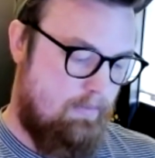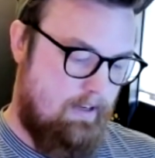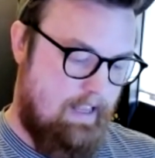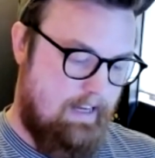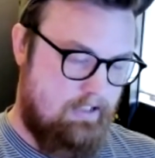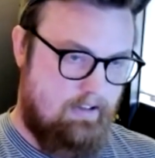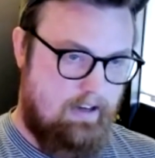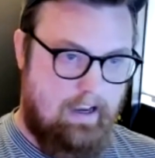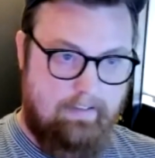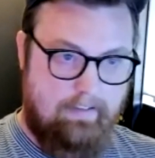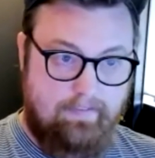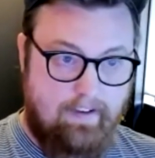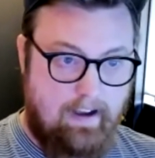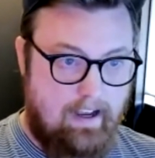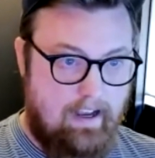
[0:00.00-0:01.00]
an extra high
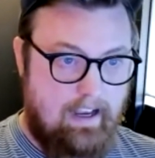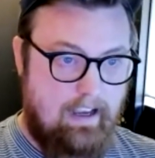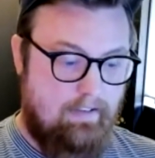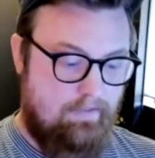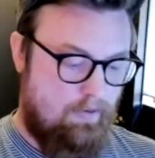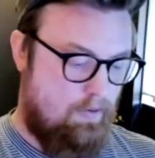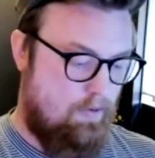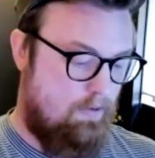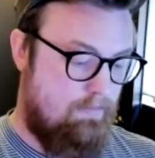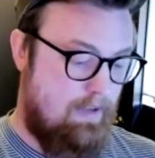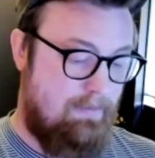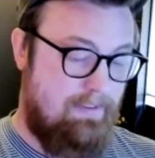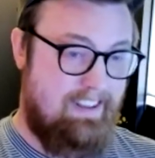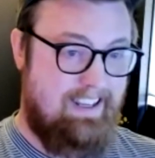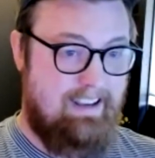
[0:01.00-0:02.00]
five, or
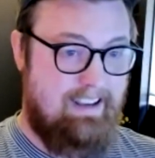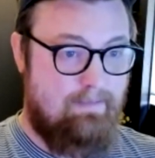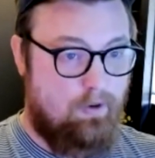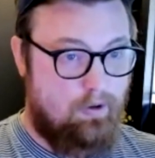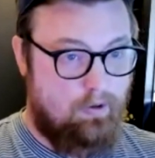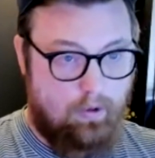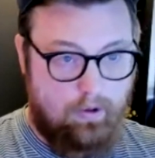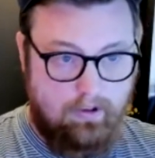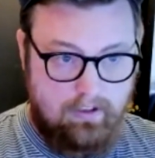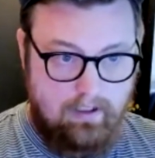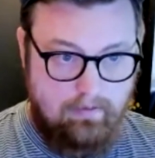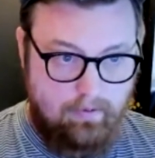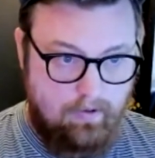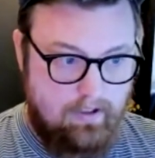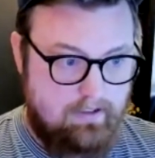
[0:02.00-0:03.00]
maybe they get more
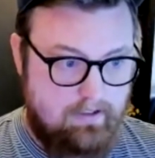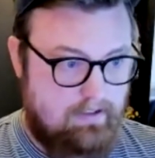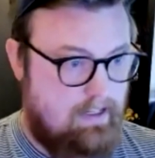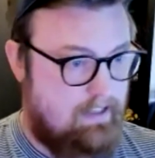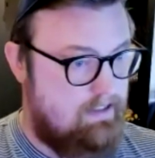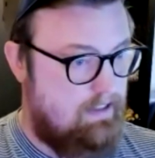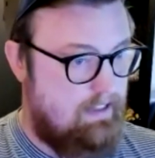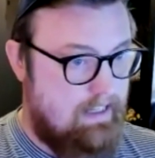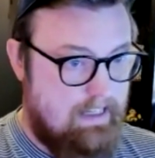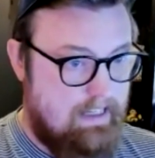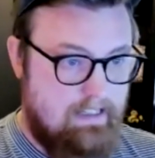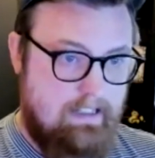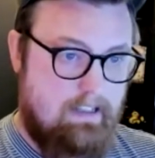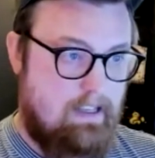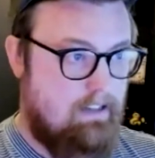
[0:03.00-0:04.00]
loyalty points. That's an
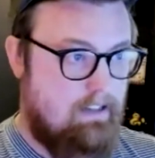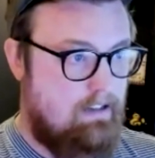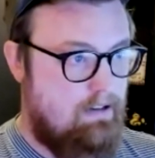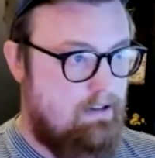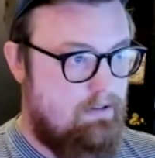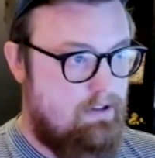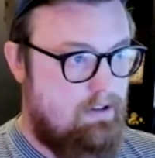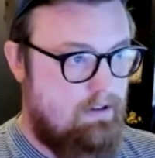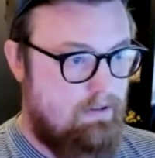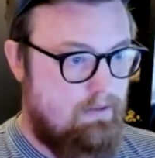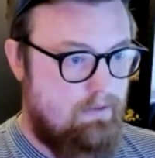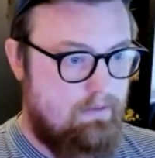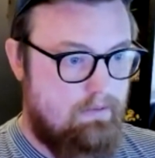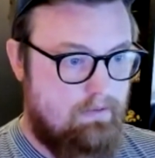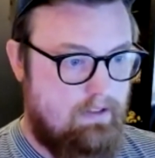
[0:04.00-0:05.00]
easy thing to do
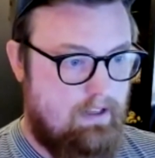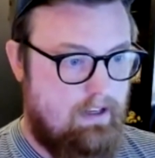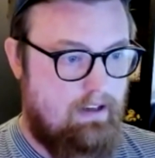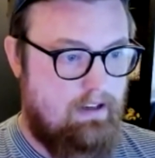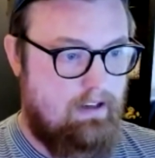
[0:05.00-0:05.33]
too. Like